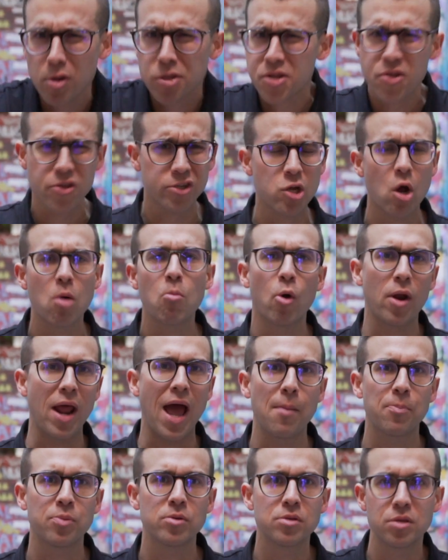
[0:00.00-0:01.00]
most of the time what
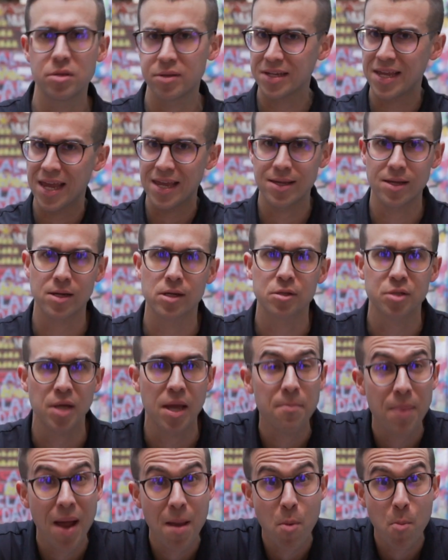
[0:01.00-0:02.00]
happens is you get your
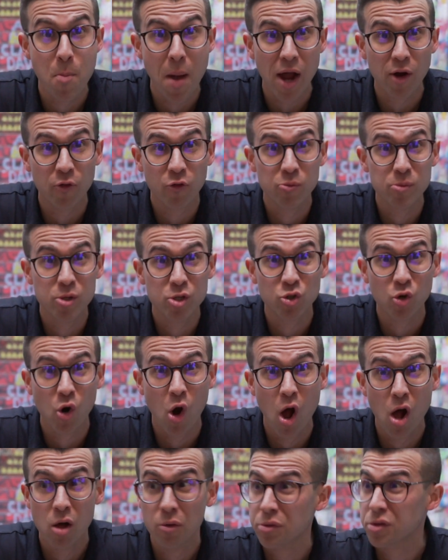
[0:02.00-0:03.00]
exam paper back from your
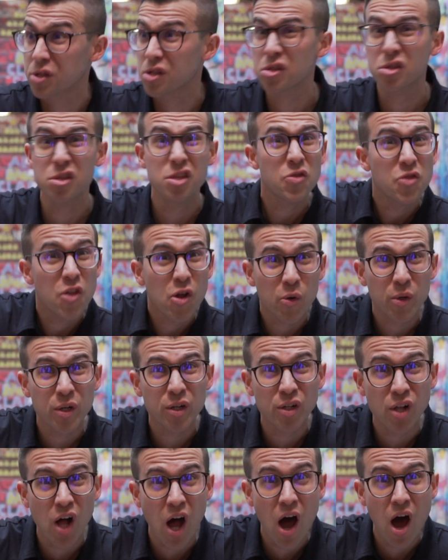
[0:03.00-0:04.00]
trials, you sit there in
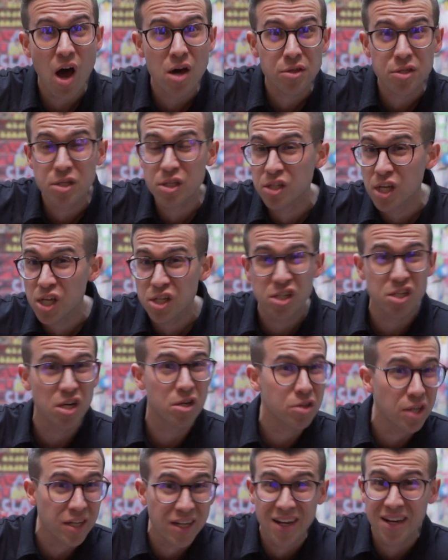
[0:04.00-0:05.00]
class, your teacher
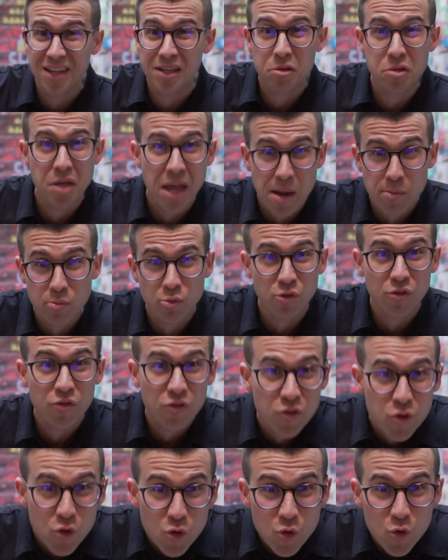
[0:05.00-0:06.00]
does like an exam
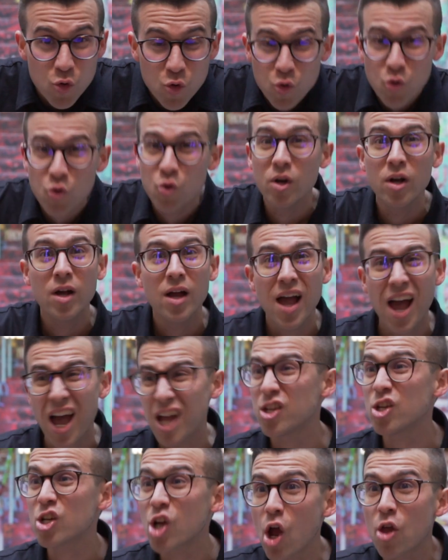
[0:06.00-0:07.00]
review,
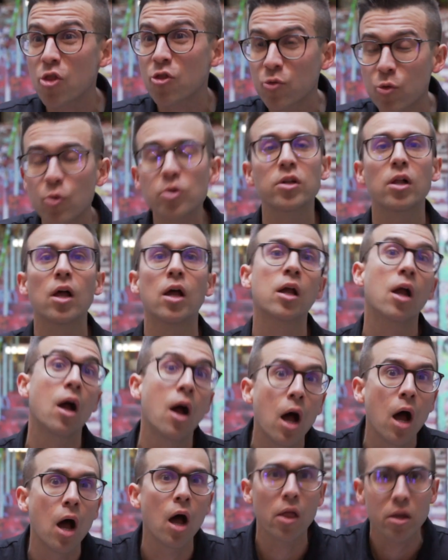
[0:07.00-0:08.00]
and you go through it and you're like,
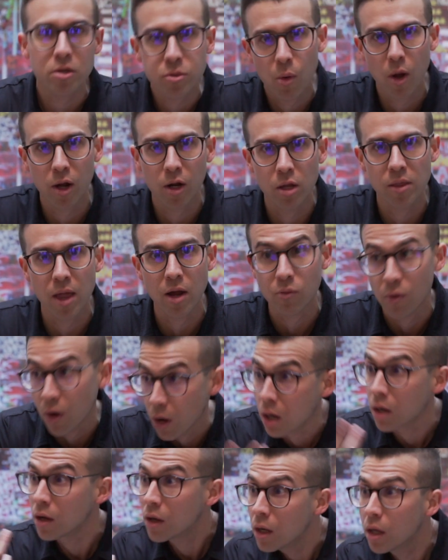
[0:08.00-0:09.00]
ah, oh, that's why I got that
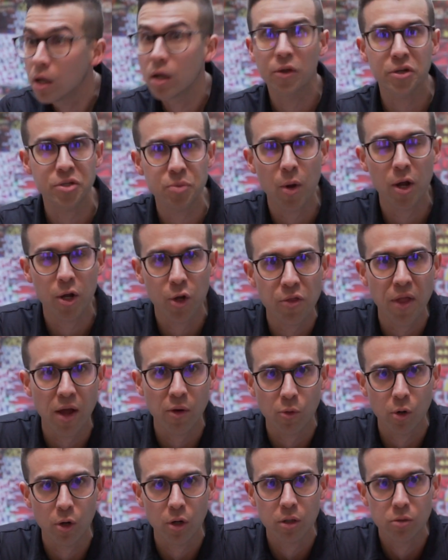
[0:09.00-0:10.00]
wrong, oh, that's why I got
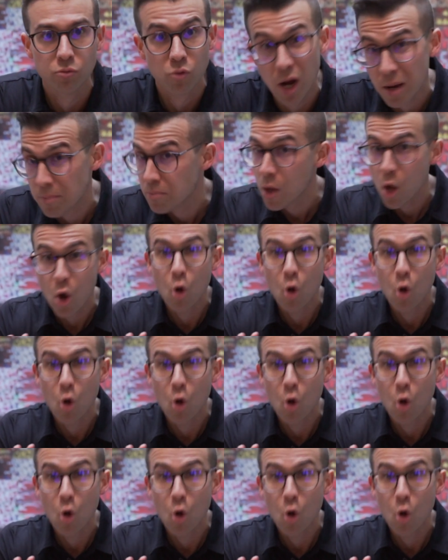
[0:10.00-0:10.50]
that wrong, right?